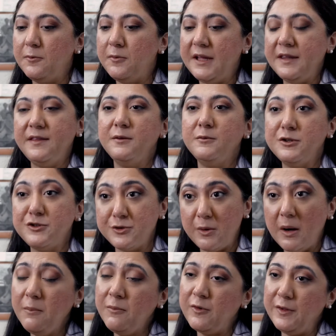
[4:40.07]
When they would show
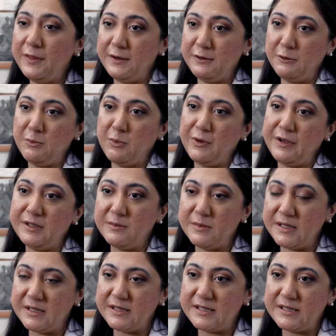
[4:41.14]
up for their
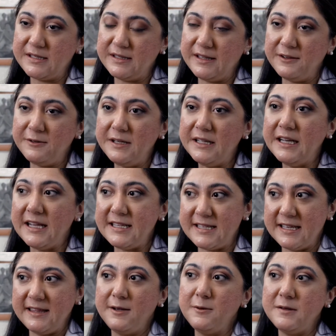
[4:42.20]
appointments, they realized
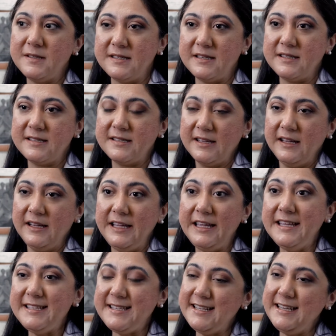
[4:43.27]
that there was this
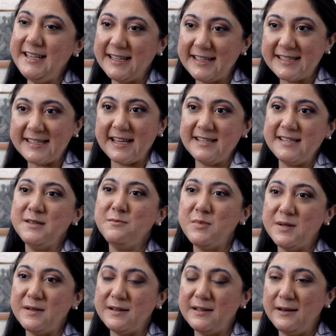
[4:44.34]
easily
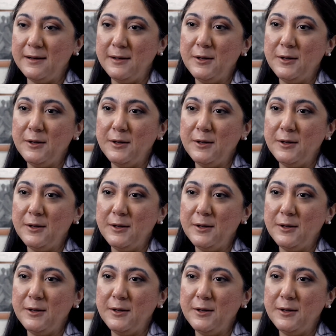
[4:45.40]
accessible